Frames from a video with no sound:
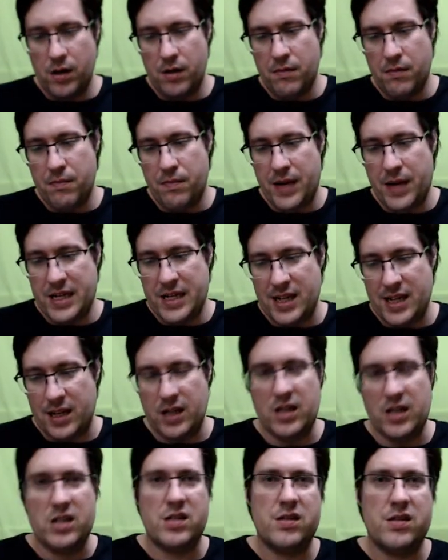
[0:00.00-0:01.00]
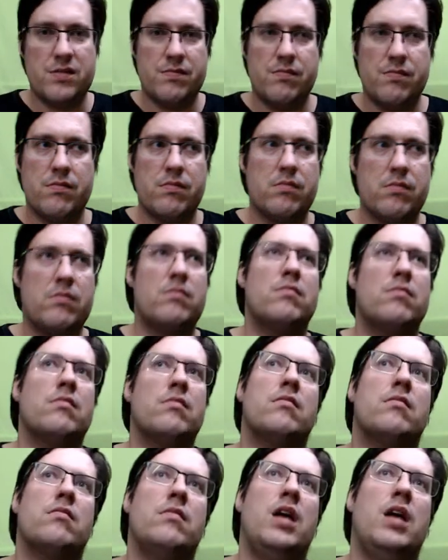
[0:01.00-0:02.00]
Basically, it's
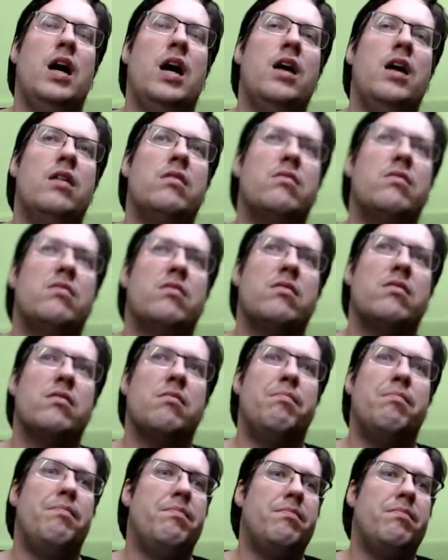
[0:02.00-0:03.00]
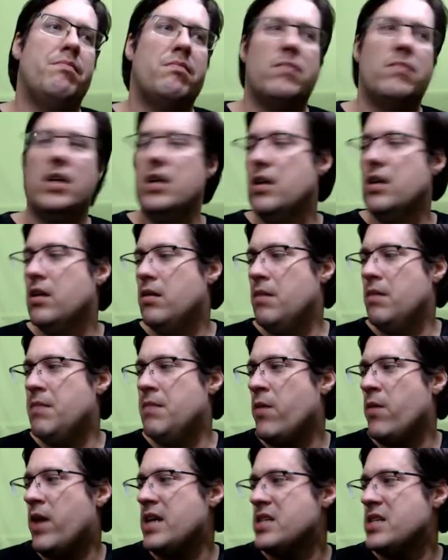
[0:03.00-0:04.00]
in many
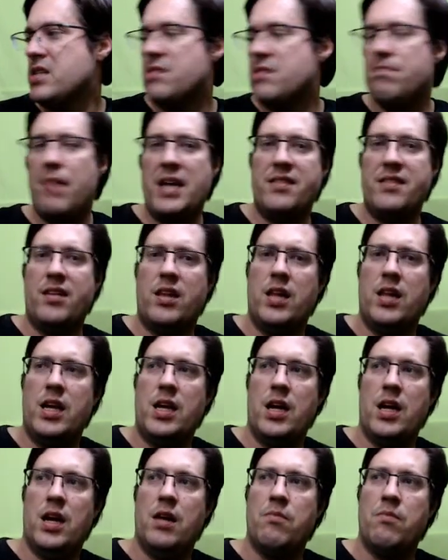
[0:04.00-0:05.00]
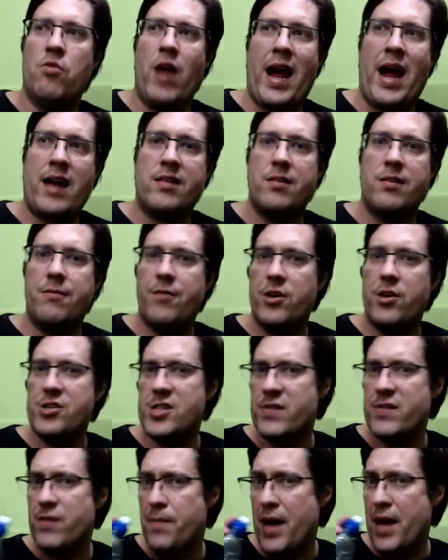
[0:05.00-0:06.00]
ways it's basically a more active version of
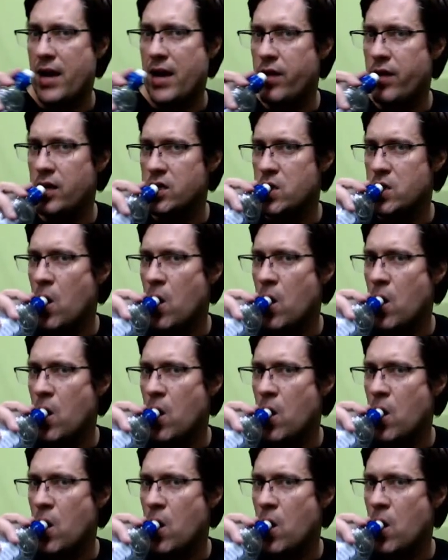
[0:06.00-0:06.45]
a background.